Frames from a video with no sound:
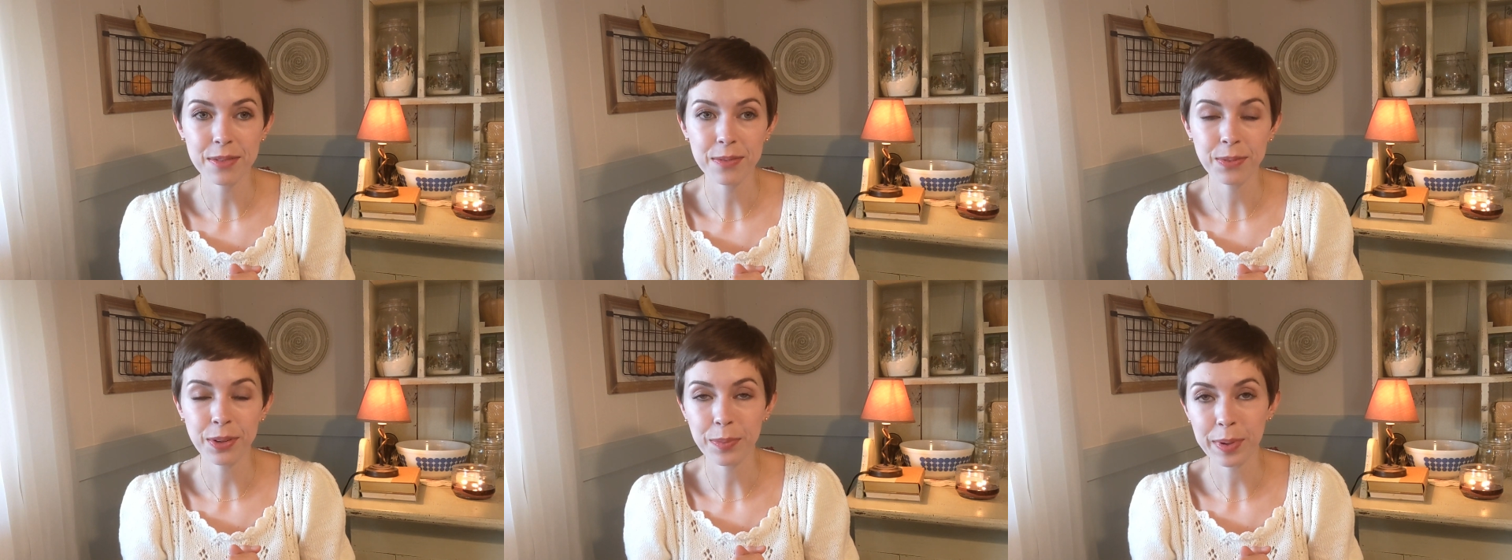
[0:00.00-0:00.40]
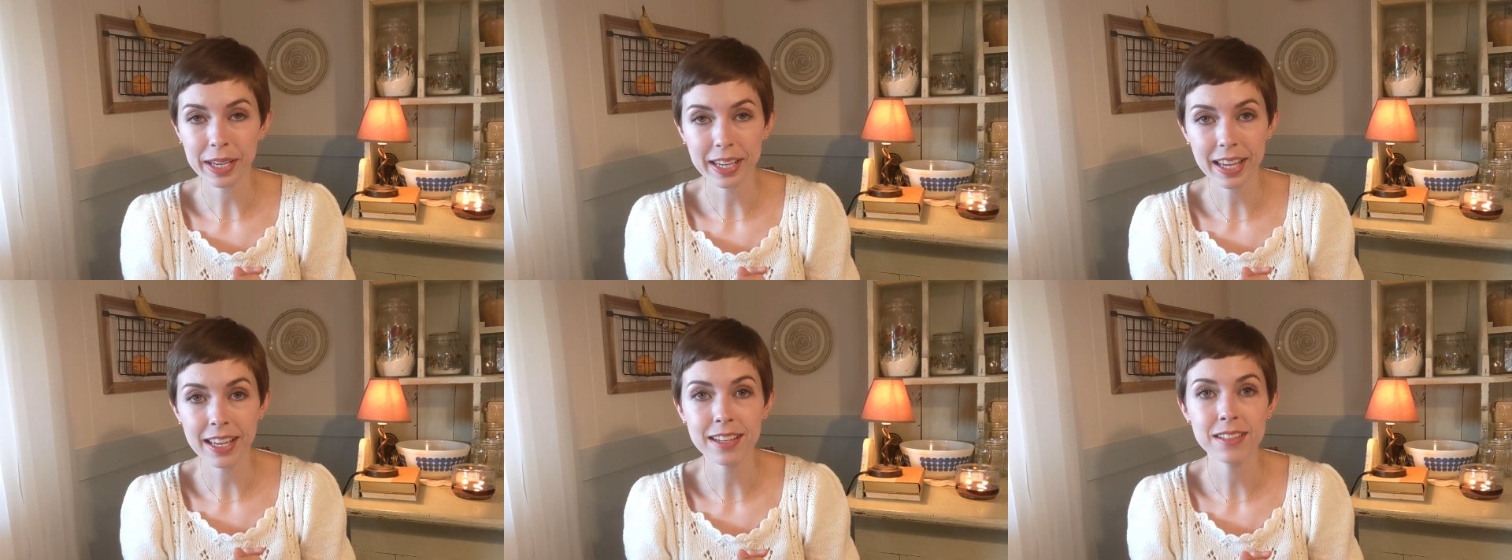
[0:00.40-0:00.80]
with my
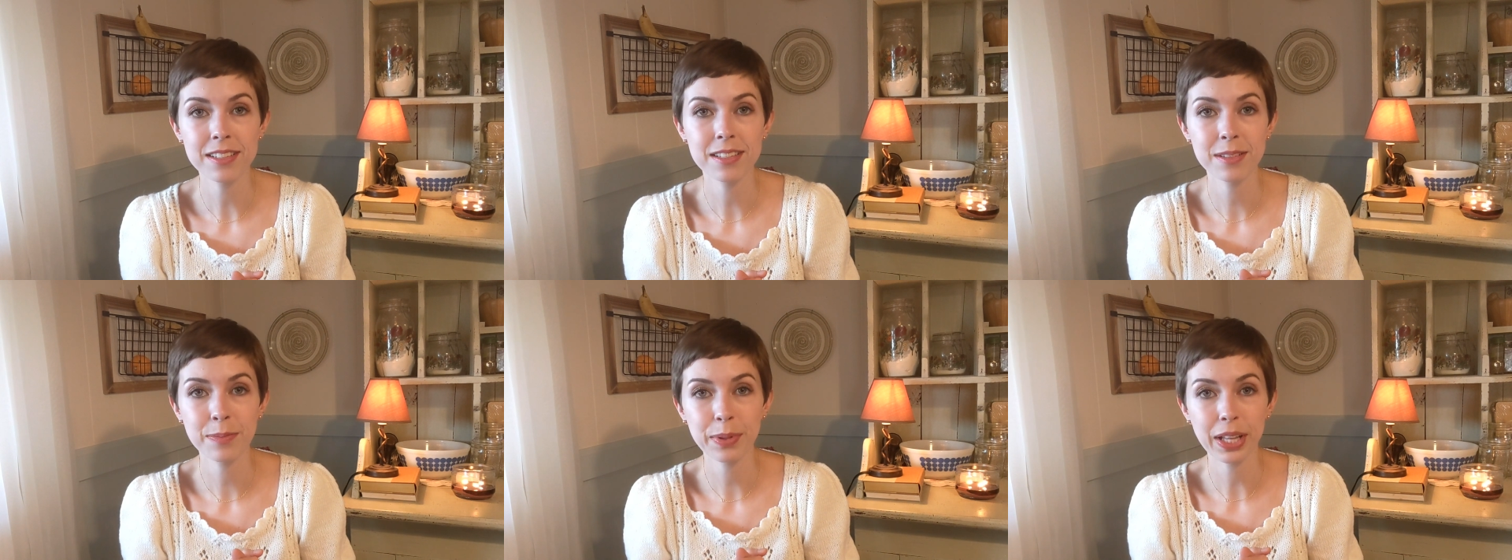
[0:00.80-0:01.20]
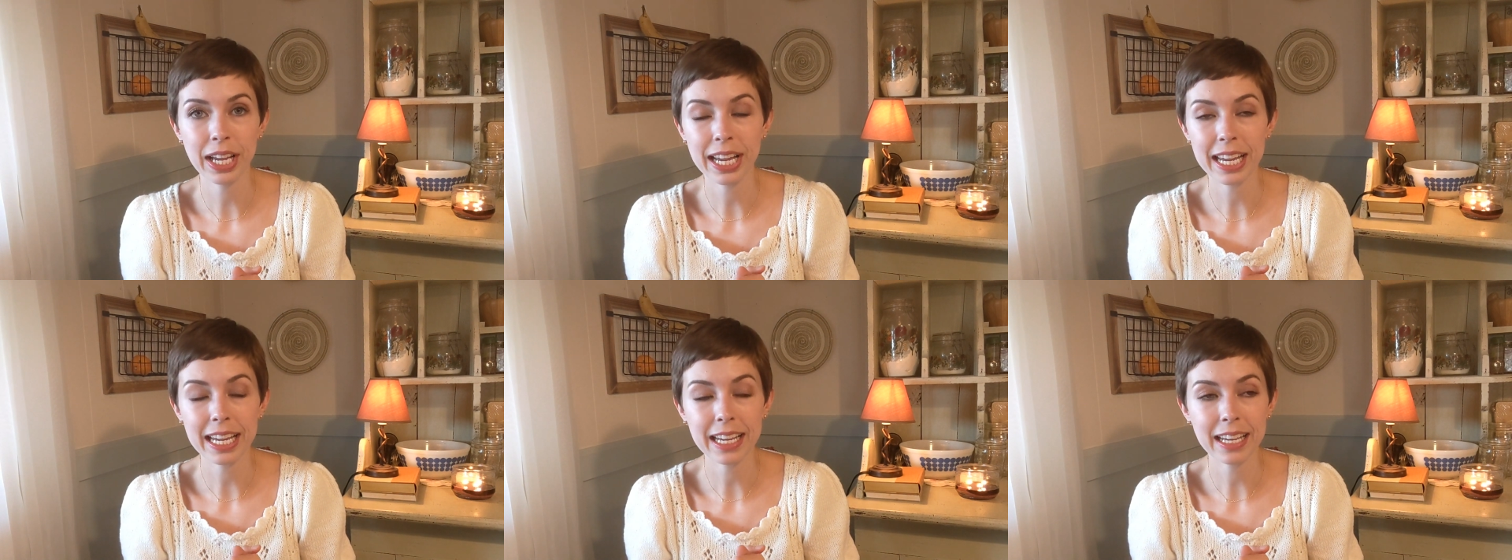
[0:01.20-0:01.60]
kids
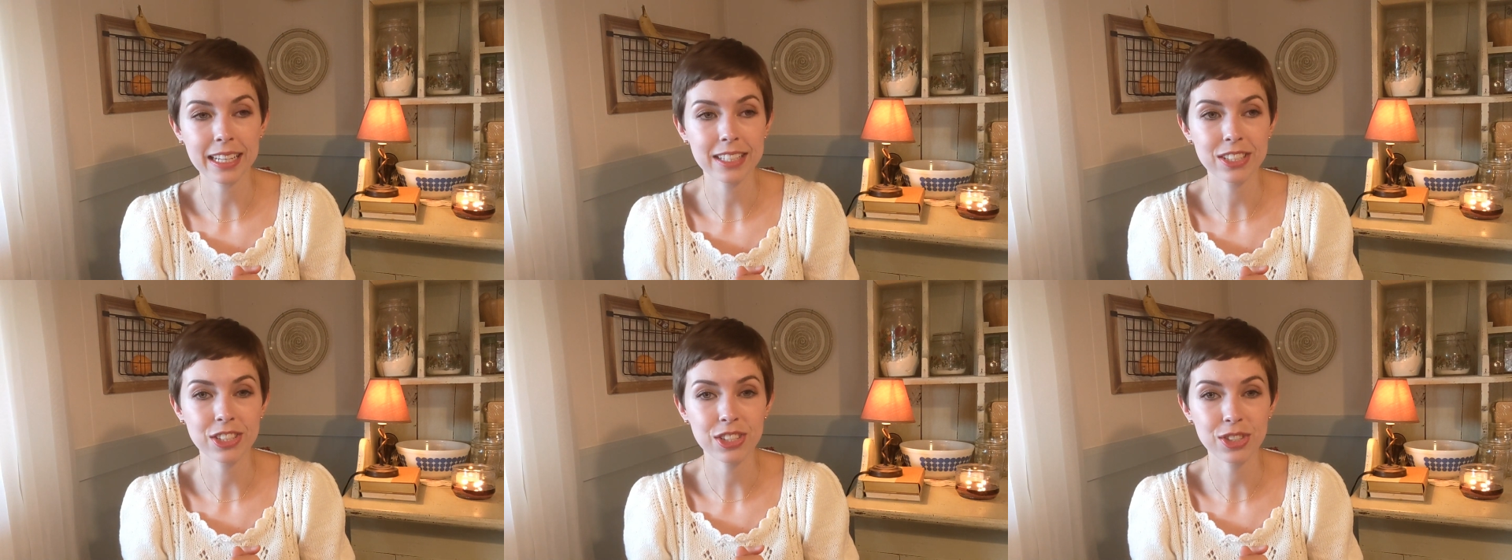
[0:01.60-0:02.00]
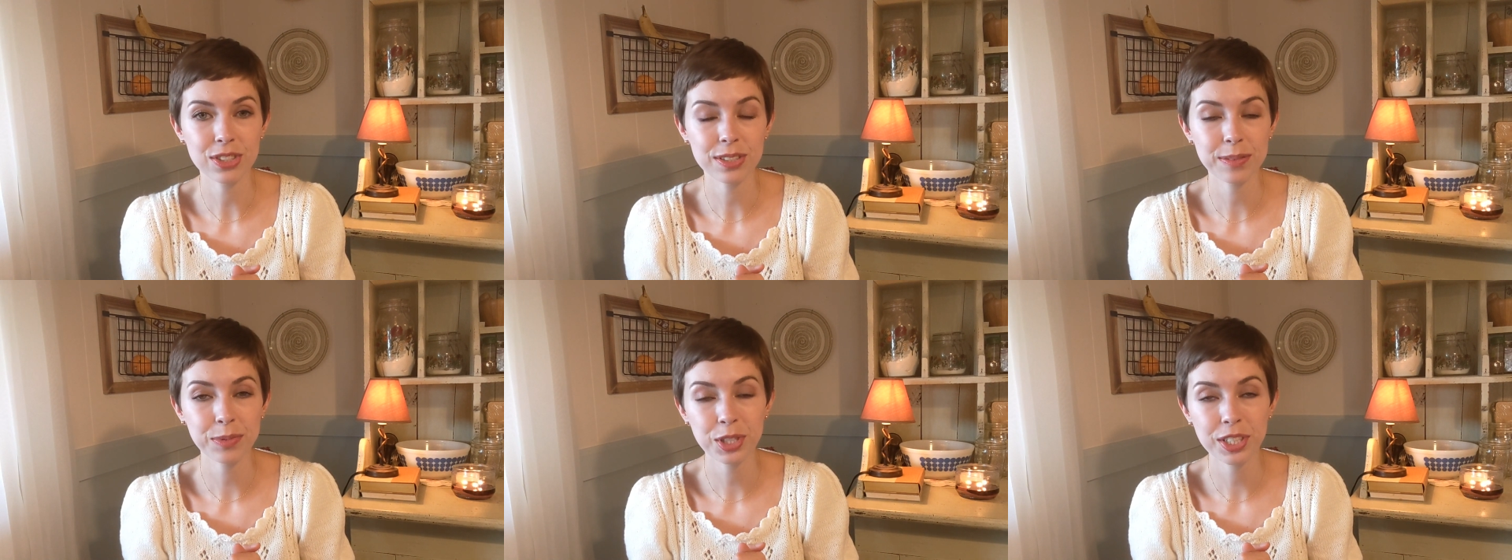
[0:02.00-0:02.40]
playing and
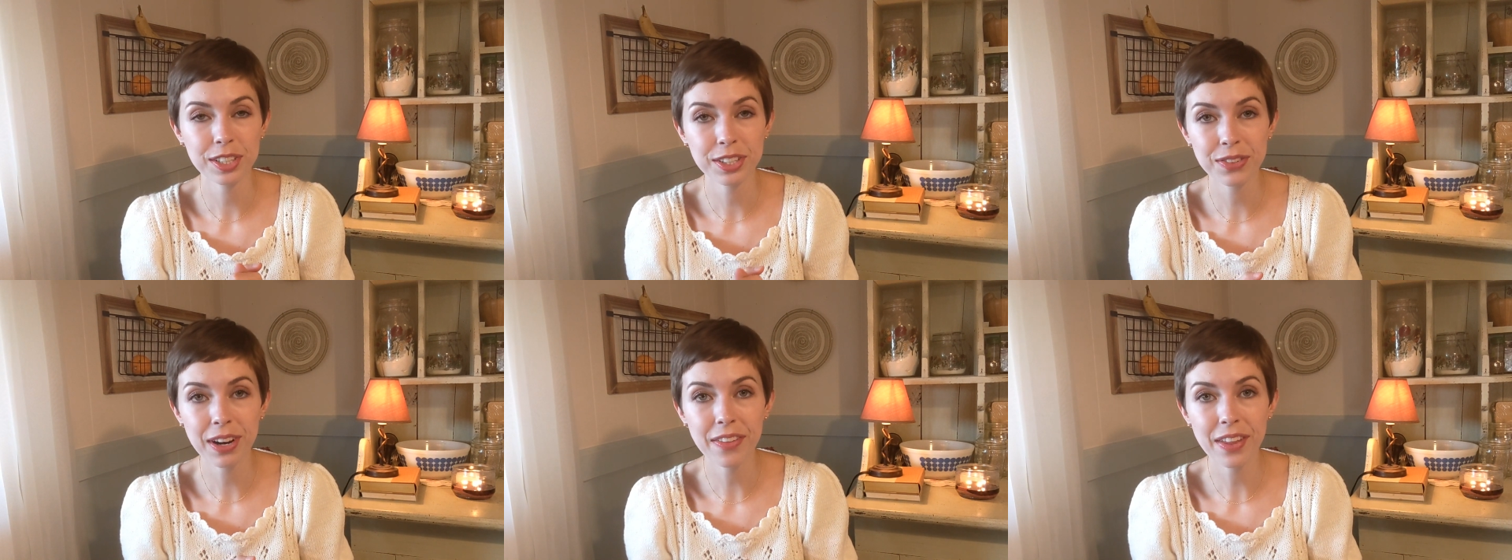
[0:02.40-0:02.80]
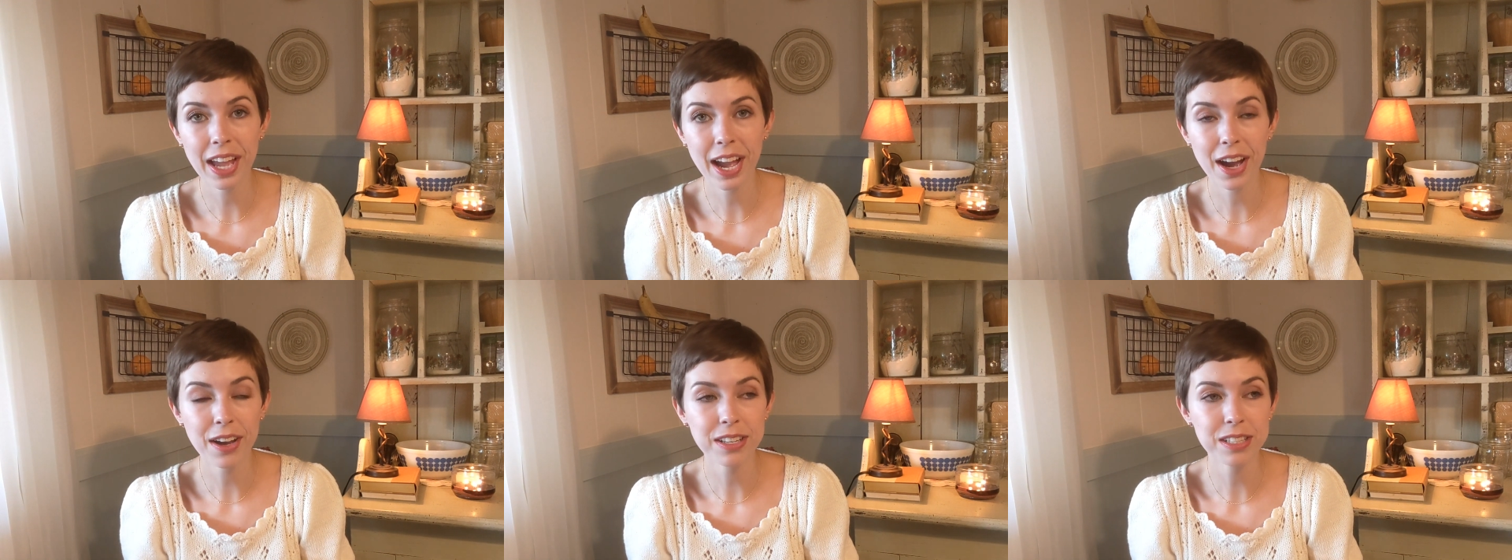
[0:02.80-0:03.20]
just chilling around the
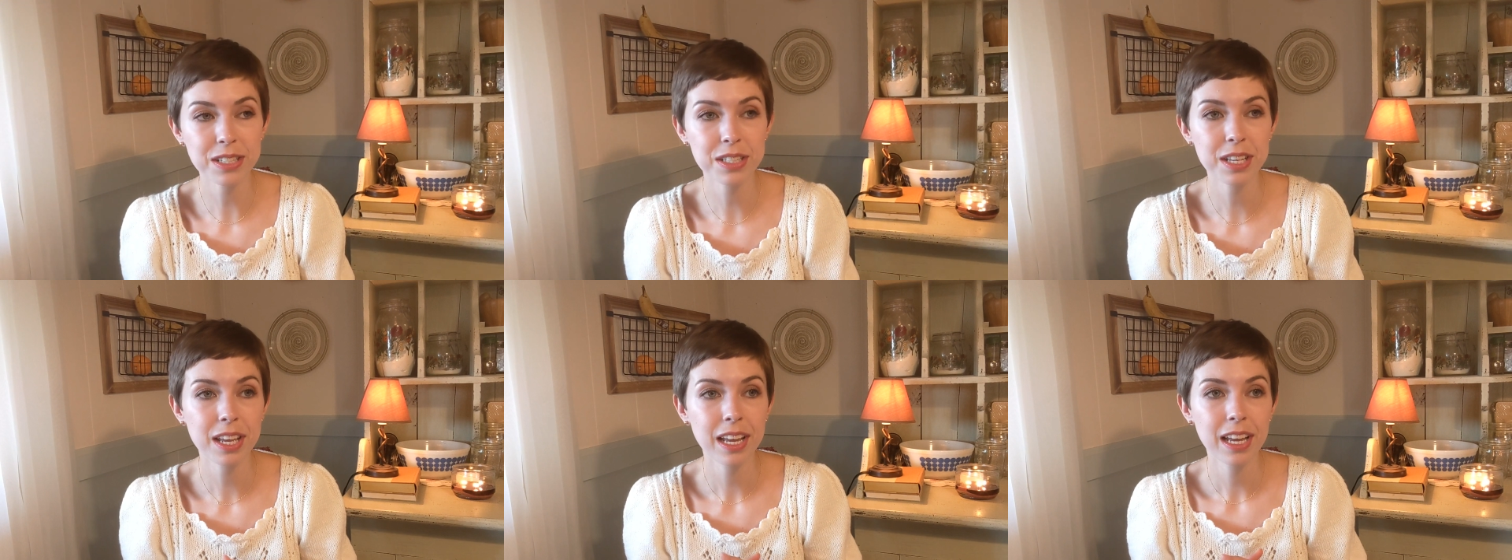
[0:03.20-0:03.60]
house